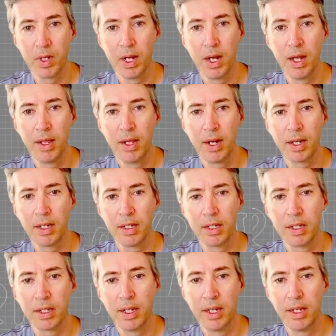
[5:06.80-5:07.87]
And then I can
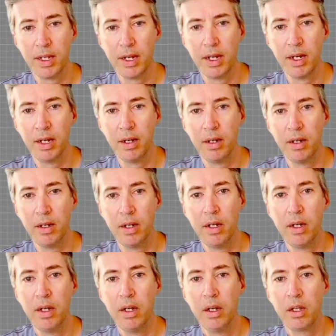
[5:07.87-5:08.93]
see the
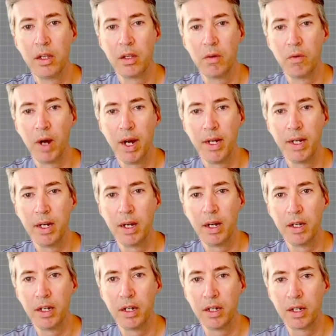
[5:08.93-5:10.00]
writing I
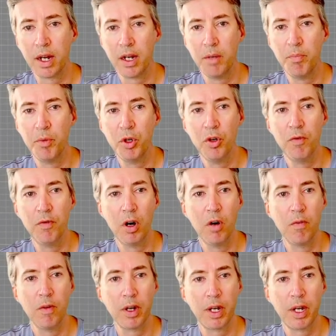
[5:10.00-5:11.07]
need to kind of move
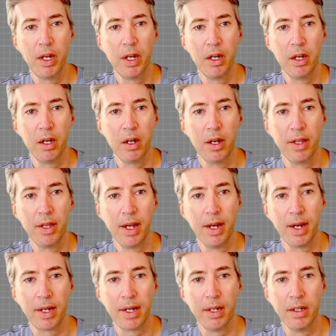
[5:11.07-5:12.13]
over here, and then I
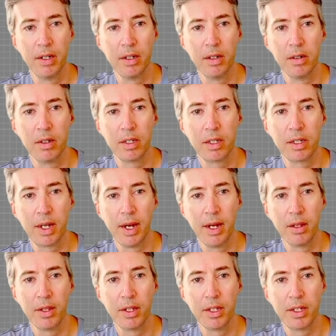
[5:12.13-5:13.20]
can scale
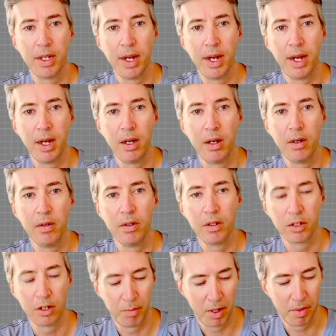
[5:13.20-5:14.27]
this down.
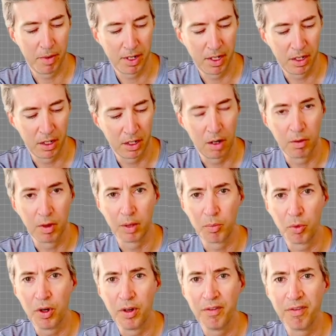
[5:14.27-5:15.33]
So maybe I need to go like
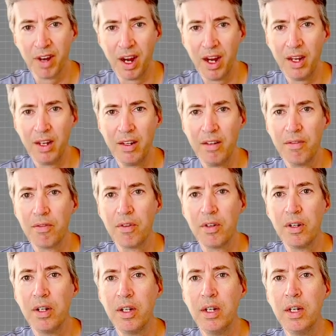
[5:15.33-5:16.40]
0.5.
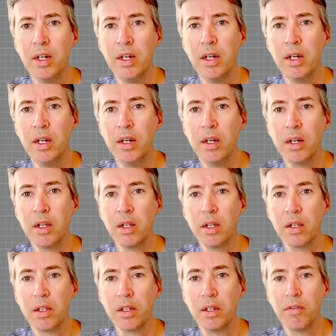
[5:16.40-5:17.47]

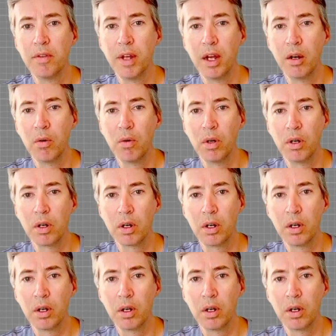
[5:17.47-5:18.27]
See if that'll work.